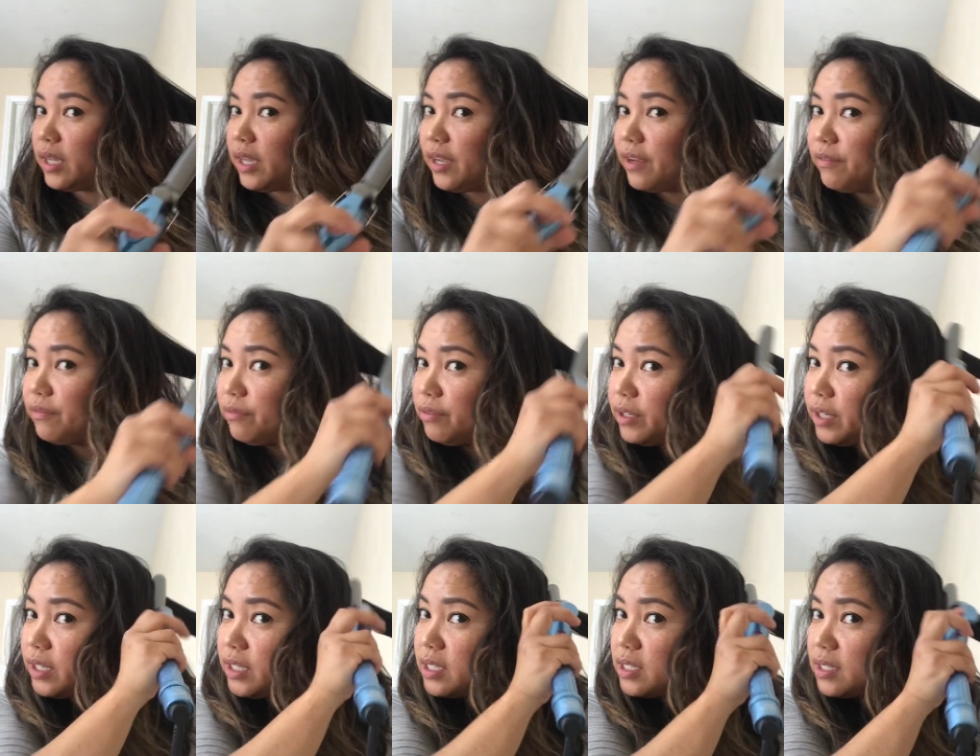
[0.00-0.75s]

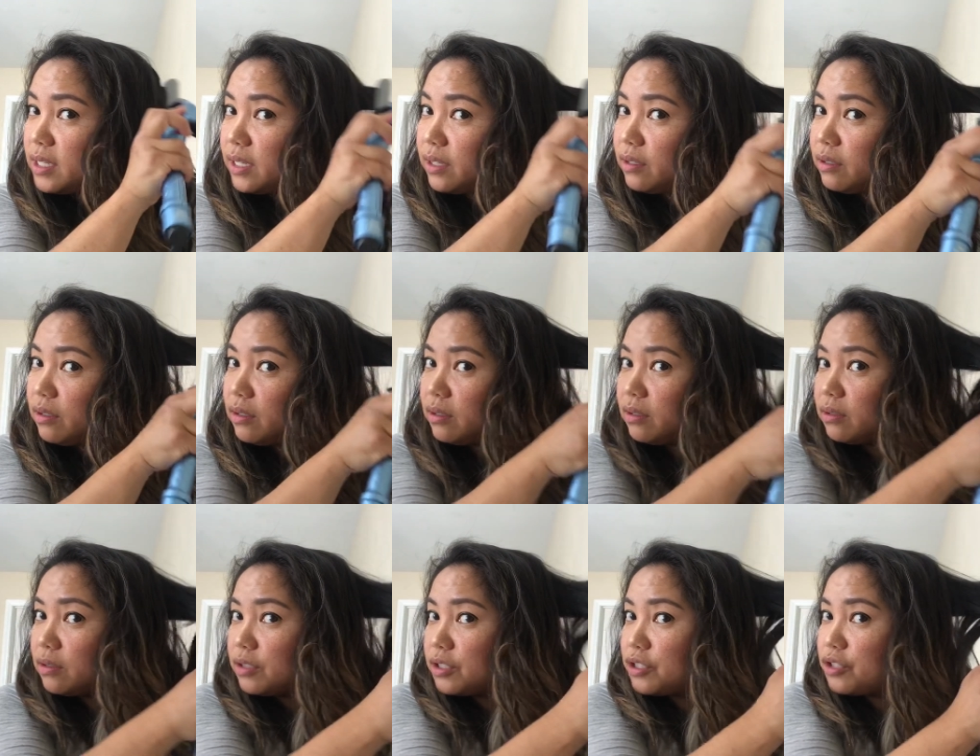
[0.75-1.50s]
every
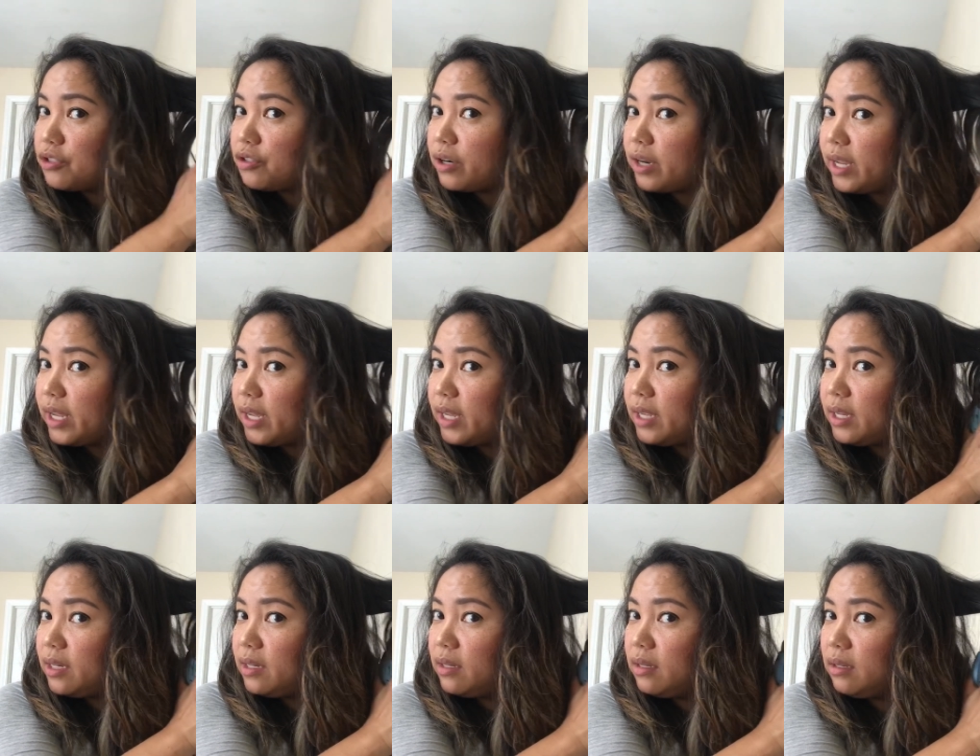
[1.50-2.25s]
single
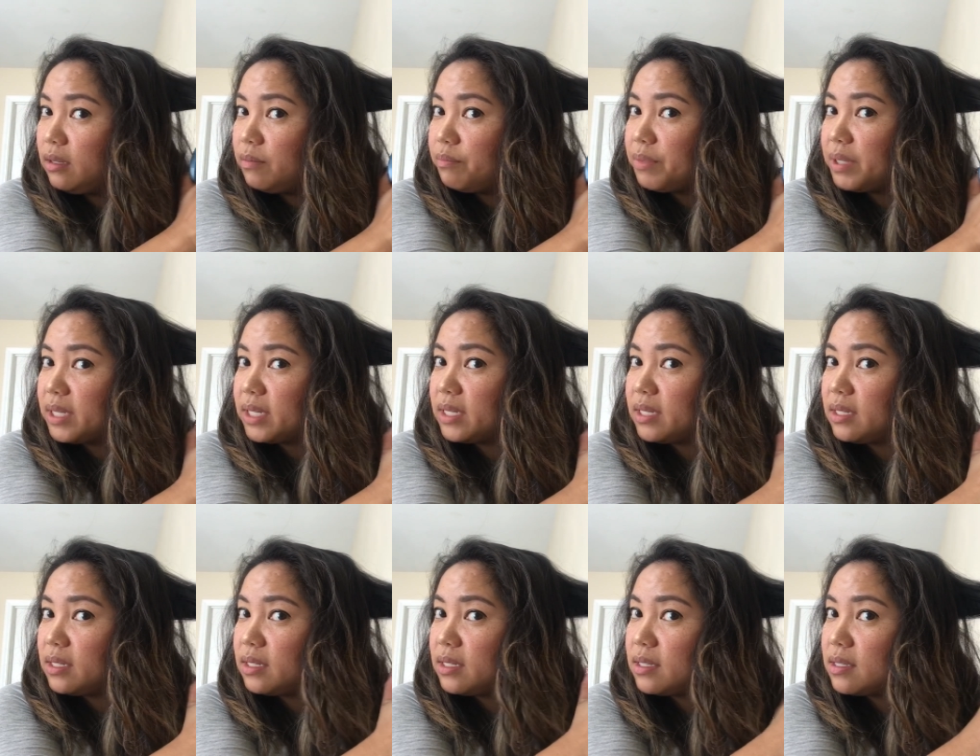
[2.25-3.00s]
strand
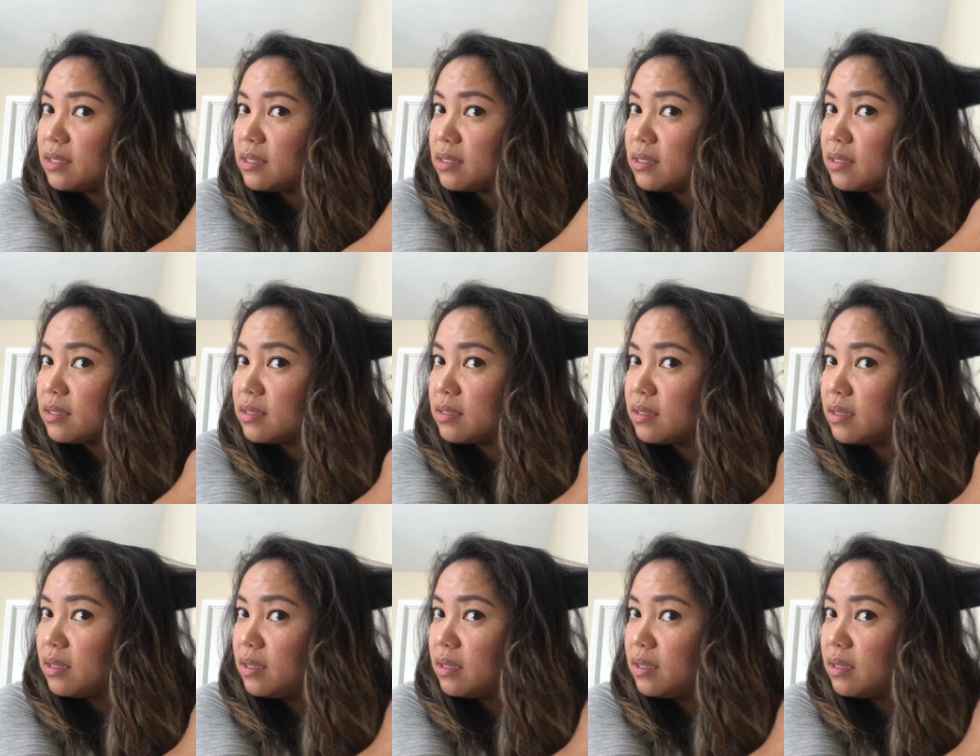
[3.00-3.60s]
because